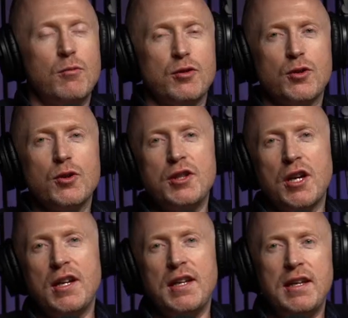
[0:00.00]
And what sort of
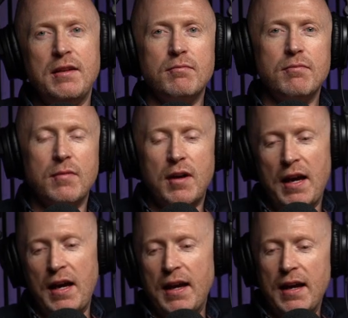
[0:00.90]
journey
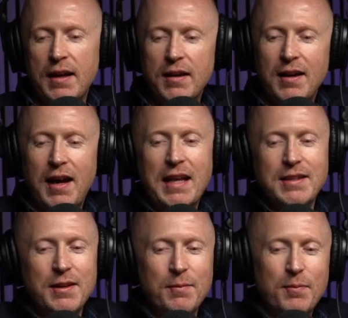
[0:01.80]
uh, as
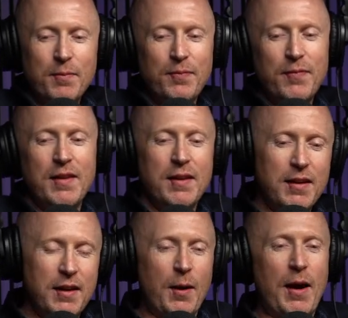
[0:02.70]
a
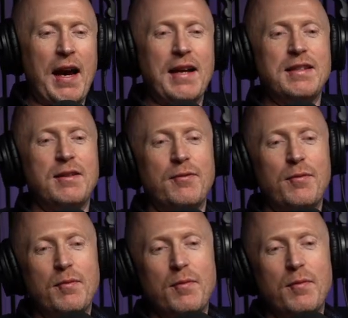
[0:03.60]
you know active